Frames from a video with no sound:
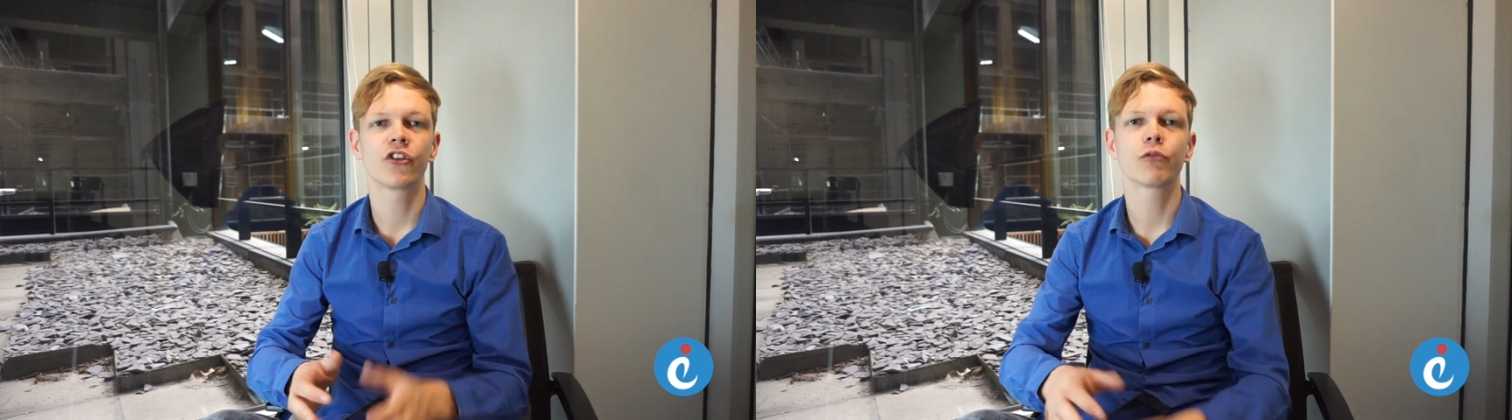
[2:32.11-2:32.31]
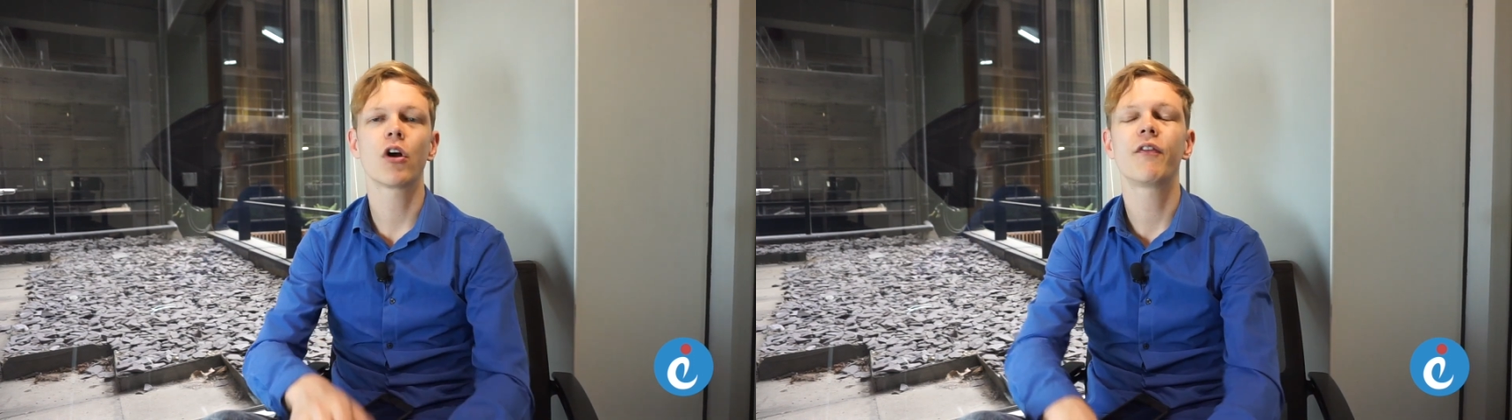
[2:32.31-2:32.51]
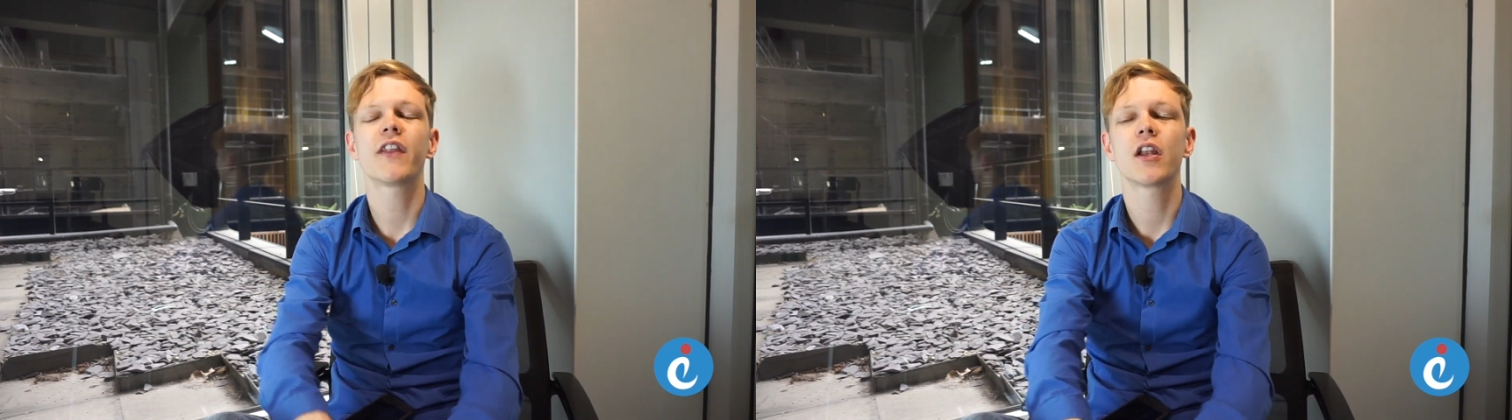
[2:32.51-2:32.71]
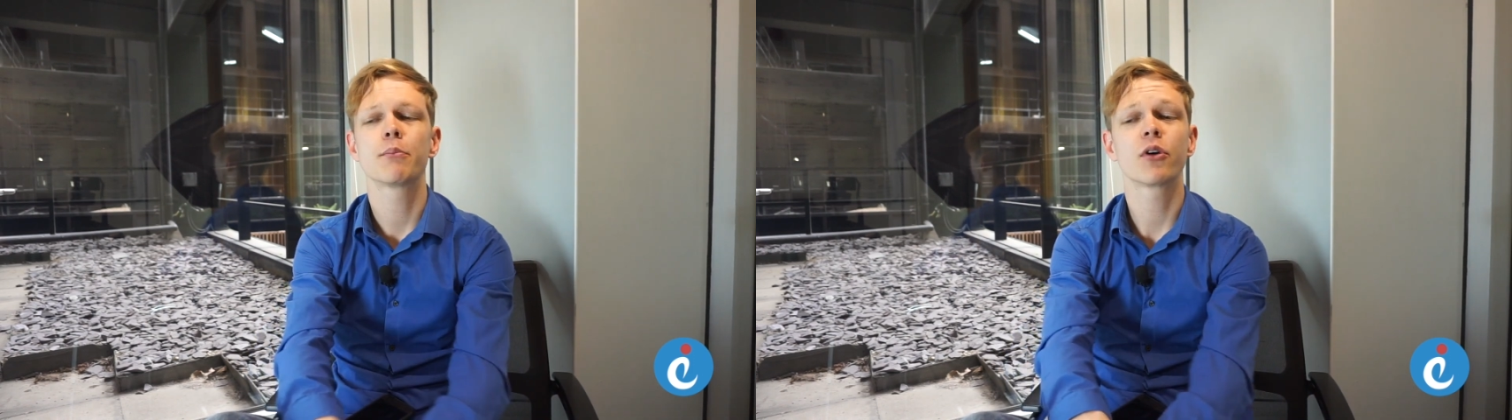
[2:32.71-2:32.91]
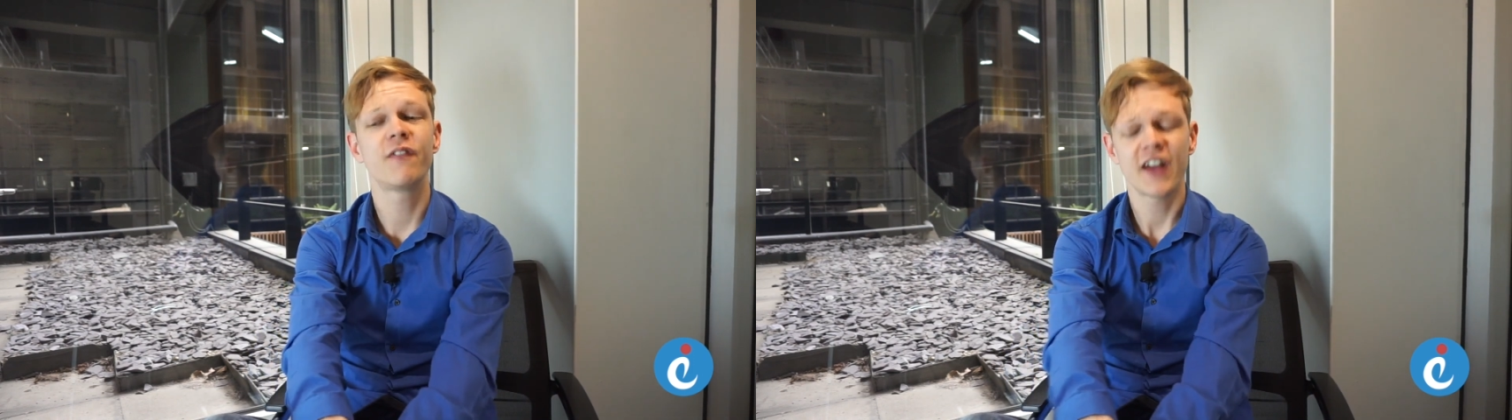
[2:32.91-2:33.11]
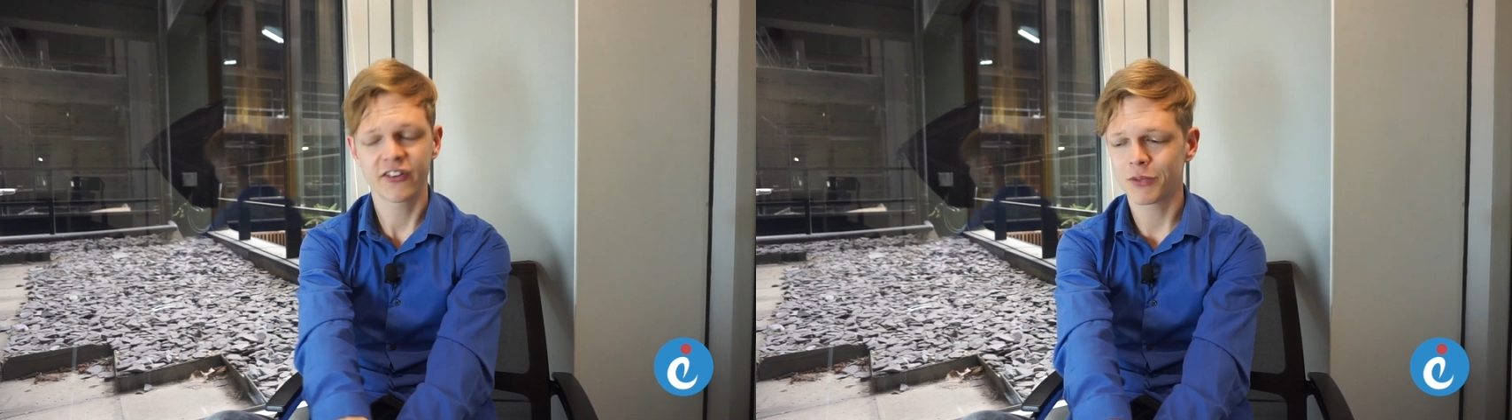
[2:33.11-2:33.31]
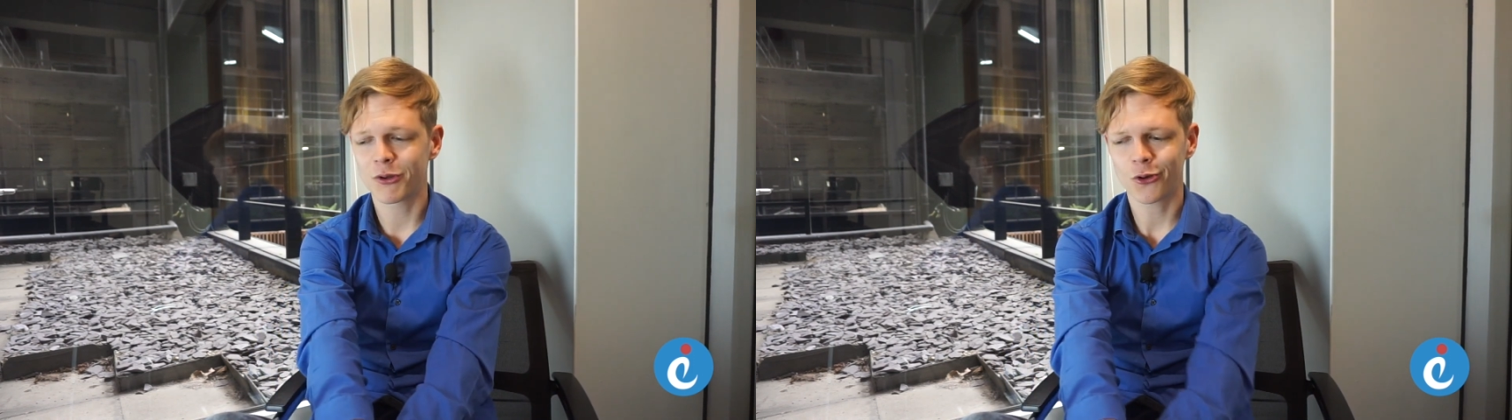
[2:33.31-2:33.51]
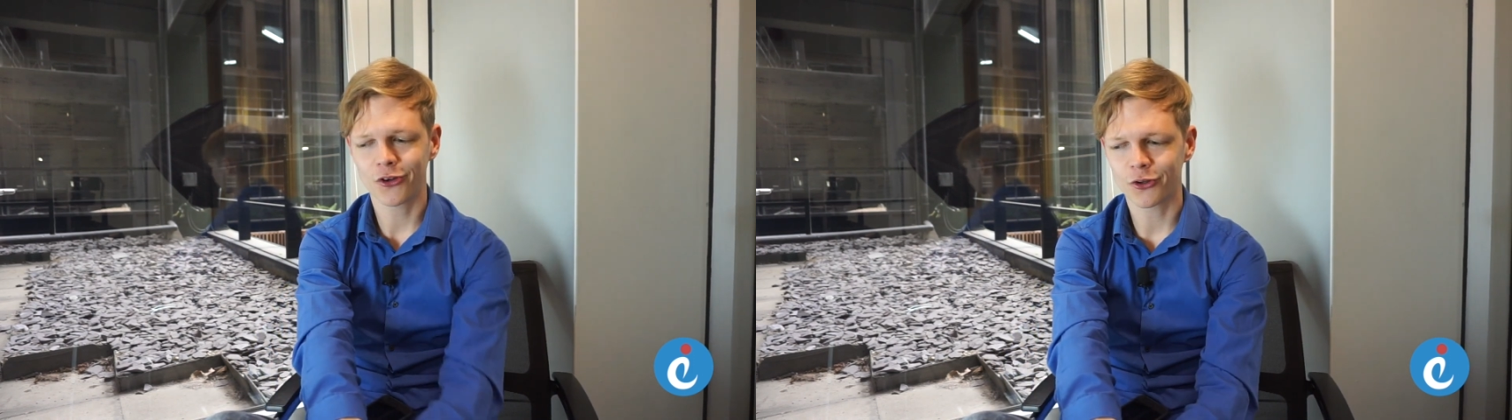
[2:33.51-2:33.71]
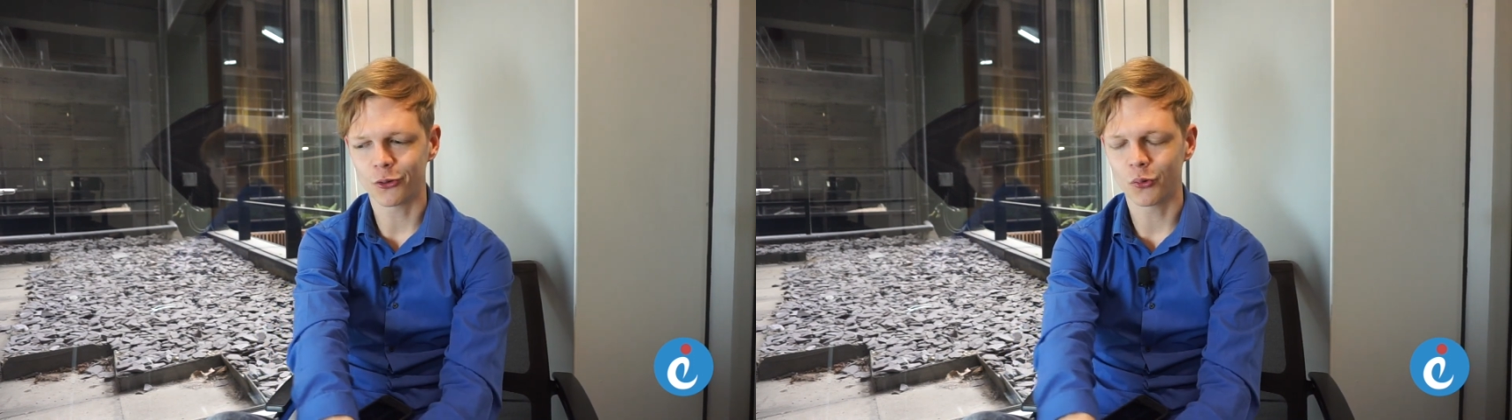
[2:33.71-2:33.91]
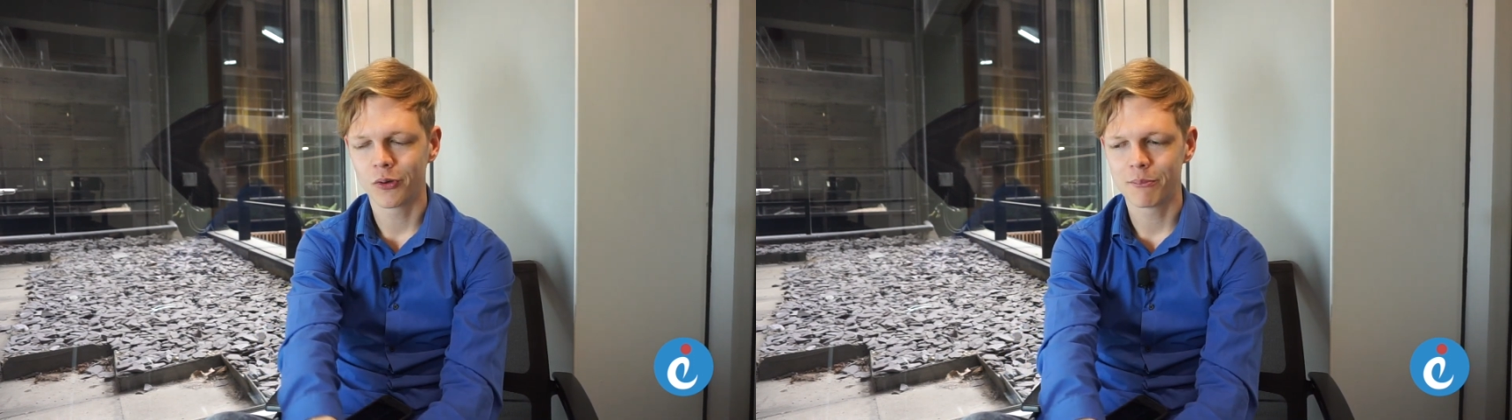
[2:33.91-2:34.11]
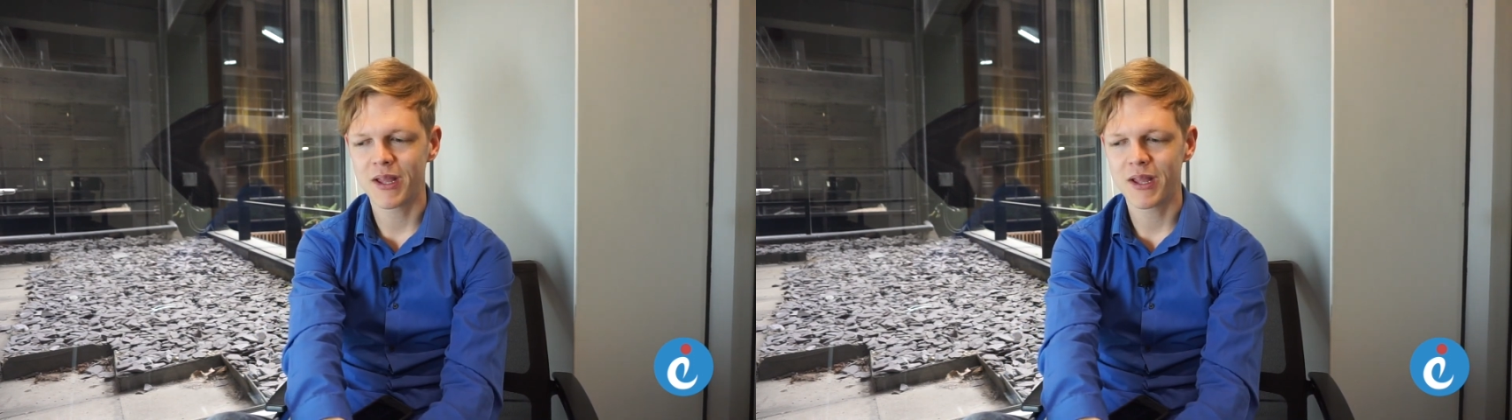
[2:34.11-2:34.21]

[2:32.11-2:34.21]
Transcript: So rather than Professor McGonagall,